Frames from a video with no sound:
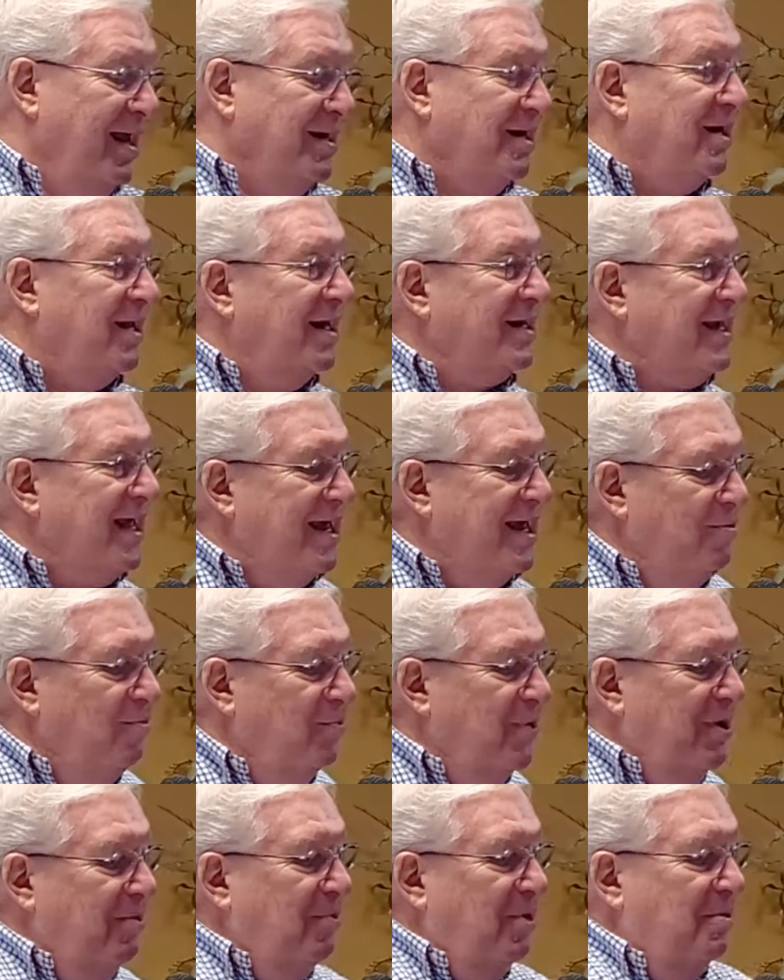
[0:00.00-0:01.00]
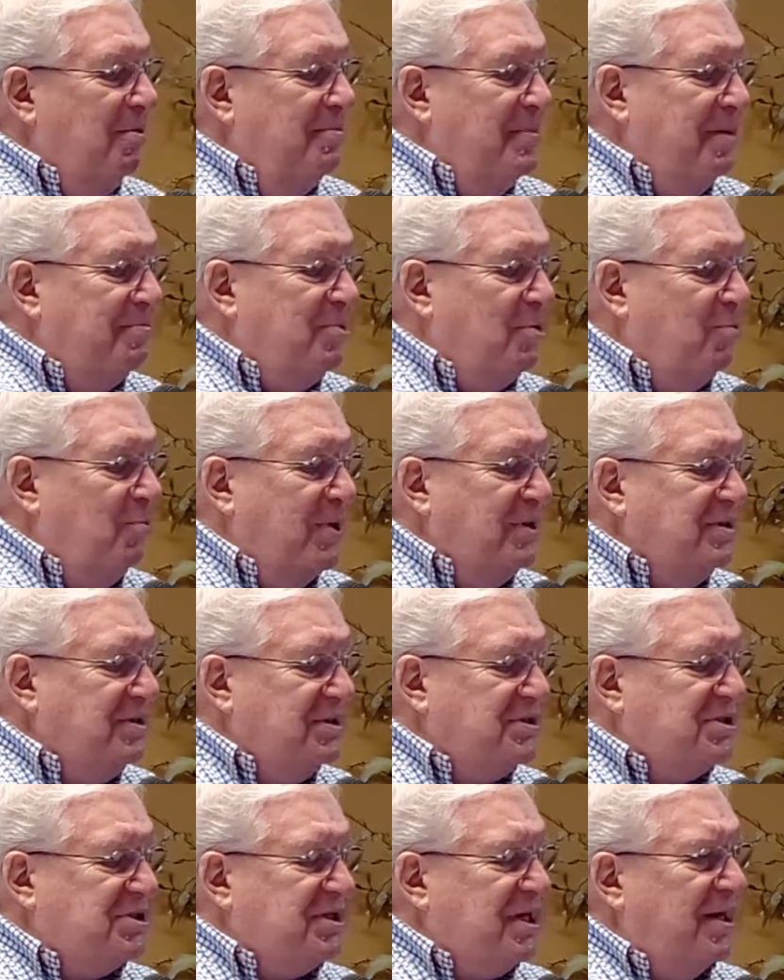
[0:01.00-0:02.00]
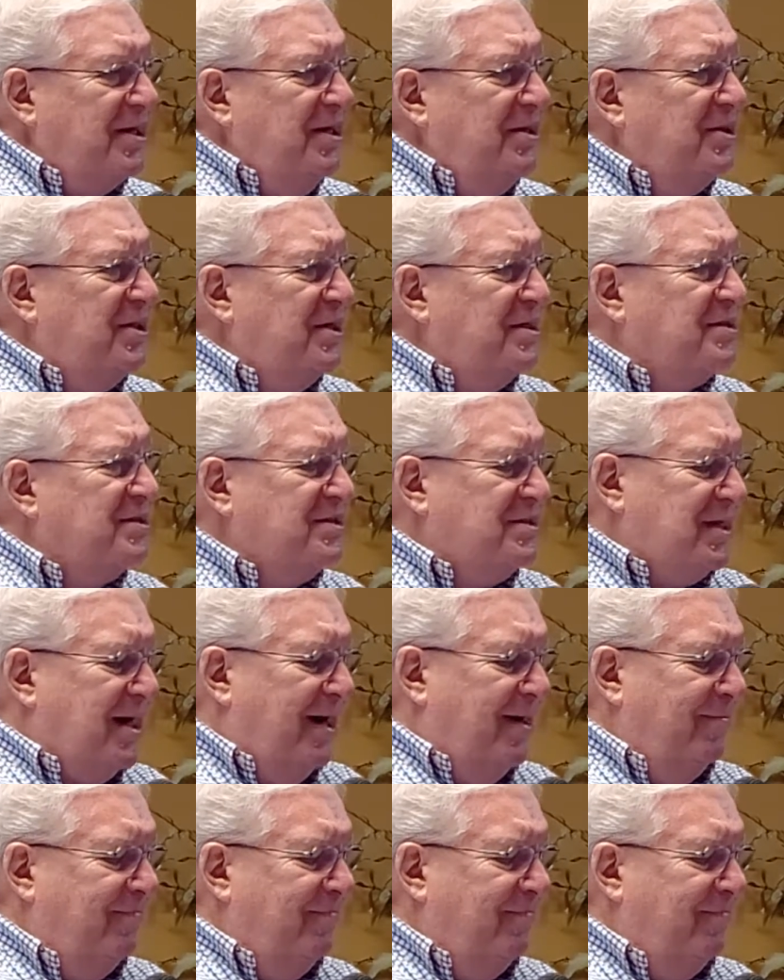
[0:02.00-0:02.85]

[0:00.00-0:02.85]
Now, again, we remember we just studied this